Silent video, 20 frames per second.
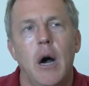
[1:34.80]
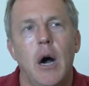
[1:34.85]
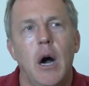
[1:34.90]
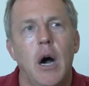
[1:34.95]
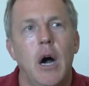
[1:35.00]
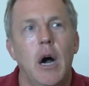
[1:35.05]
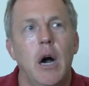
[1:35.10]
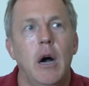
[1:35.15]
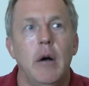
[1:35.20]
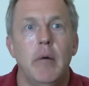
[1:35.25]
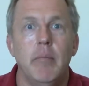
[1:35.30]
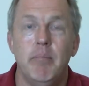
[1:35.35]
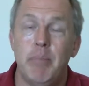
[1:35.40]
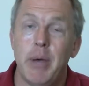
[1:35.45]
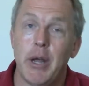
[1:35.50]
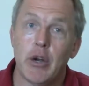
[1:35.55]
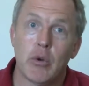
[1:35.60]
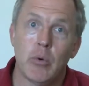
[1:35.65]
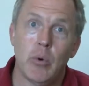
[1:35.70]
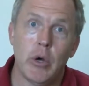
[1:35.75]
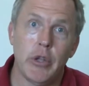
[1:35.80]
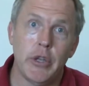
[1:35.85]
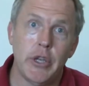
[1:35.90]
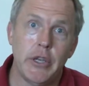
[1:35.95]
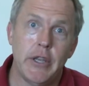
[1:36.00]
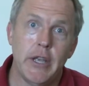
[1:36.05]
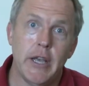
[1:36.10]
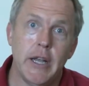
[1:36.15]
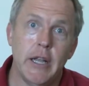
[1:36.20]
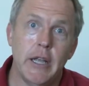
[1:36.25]
better
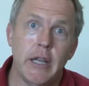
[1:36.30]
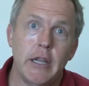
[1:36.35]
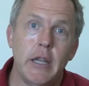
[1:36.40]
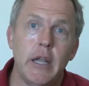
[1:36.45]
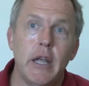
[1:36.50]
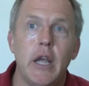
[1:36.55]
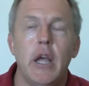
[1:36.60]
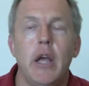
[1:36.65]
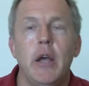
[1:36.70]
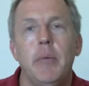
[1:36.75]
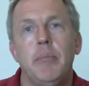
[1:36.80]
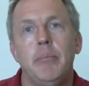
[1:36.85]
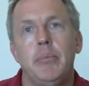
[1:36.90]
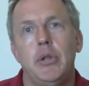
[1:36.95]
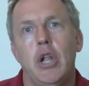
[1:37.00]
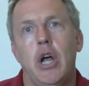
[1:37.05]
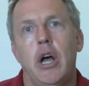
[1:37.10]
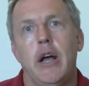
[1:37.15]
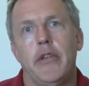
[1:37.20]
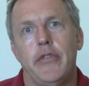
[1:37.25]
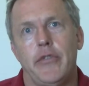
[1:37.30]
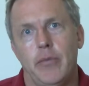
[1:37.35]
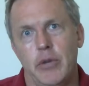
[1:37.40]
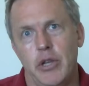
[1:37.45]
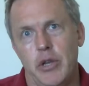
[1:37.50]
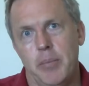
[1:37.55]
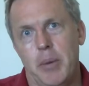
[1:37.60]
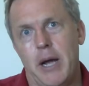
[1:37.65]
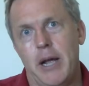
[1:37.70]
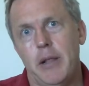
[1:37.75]
quality tenant. Plus,
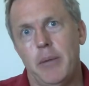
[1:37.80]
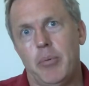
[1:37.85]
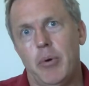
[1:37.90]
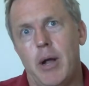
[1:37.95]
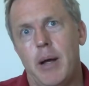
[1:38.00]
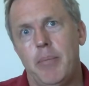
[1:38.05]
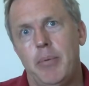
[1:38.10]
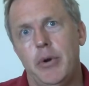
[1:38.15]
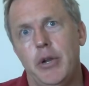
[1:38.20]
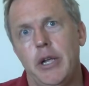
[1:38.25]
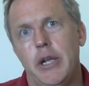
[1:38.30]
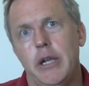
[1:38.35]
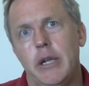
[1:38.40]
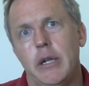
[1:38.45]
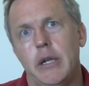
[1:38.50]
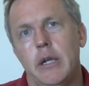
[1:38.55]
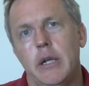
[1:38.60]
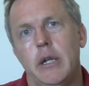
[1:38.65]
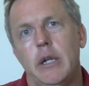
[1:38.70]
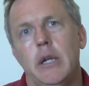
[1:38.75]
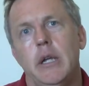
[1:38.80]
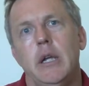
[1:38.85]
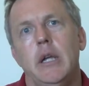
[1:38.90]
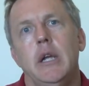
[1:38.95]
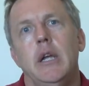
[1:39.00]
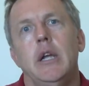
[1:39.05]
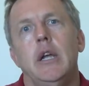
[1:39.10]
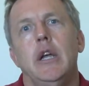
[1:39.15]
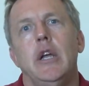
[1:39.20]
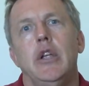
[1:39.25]
when you buy the property,
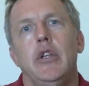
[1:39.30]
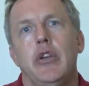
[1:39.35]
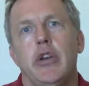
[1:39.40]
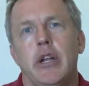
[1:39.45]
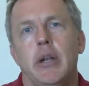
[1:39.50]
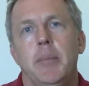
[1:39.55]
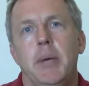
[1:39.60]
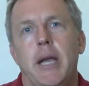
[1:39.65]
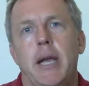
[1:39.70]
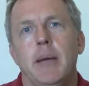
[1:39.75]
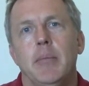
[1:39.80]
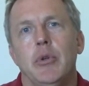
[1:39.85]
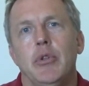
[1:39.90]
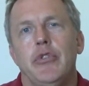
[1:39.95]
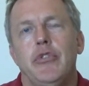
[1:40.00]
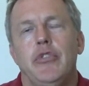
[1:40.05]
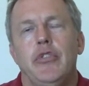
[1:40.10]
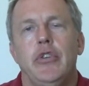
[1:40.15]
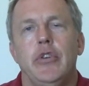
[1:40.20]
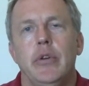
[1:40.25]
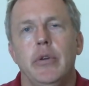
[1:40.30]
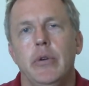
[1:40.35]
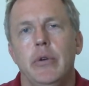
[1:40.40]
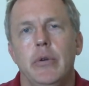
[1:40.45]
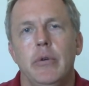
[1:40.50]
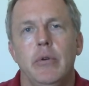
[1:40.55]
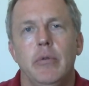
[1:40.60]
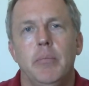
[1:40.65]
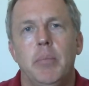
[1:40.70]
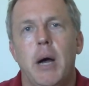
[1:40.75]
you're going to be able
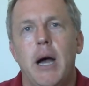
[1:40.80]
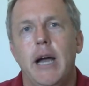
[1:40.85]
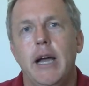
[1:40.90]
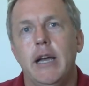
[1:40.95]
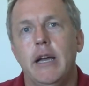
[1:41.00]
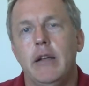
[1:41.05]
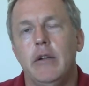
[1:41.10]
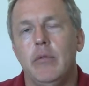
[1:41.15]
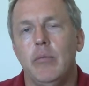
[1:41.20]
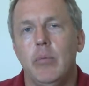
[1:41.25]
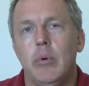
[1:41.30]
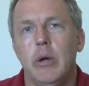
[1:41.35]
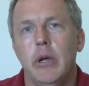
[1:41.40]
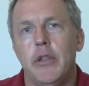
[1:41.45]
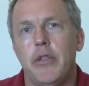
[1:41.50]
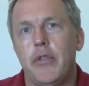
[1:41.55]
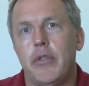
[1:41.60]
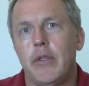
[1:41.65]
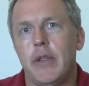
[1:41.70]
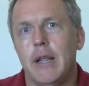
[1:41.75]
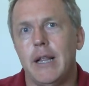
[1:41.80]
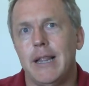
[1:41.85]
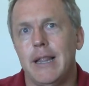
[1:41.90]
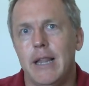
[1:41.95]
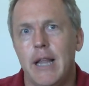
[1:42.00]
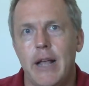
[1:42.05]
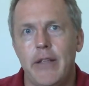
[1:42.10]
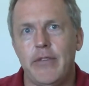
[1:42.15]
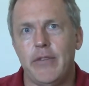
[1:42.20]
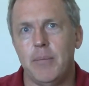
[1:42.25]
to buy it with
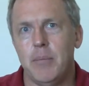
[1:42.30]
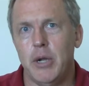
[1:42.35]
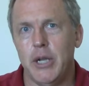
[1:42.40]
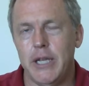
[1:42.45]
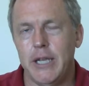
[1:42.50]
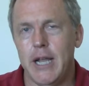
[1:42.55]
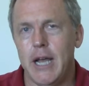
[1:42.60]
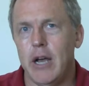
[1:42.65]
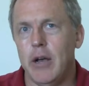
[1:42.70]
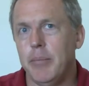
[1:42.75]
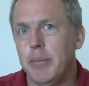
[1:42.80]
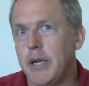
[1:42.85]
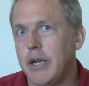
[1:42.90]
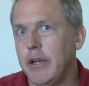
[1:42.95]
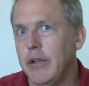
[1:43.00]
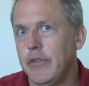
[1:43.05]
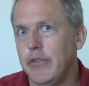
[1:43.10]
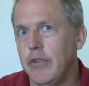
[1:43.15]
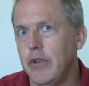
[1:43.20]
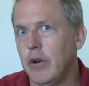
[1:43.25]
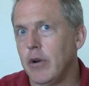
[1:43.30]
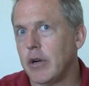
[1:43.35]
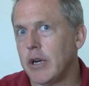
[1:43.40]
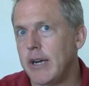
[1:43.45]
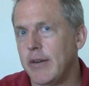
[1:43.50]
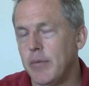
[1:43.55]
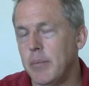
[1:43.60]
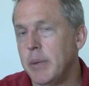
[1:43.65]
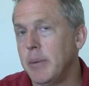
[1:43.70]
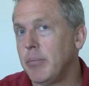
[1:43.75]
less money down because there are
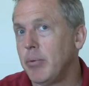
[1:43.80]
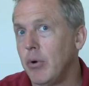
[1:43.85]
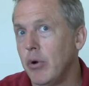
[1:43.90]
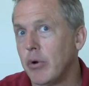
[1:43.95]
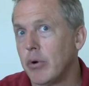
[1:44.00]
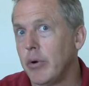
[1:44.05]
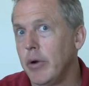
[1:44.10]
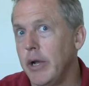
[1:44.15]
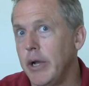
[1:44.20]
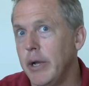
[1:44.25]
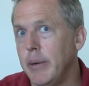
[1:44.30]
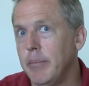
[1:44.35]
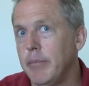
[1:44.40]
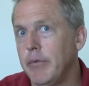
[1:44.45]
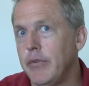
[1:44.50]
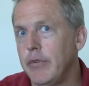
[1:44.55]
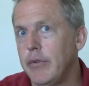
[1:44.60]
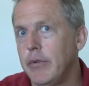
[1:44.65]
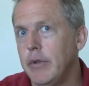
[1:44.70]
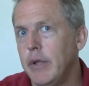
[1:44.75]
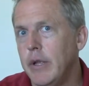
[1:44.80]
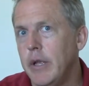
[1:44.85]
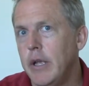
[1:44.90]
government programs,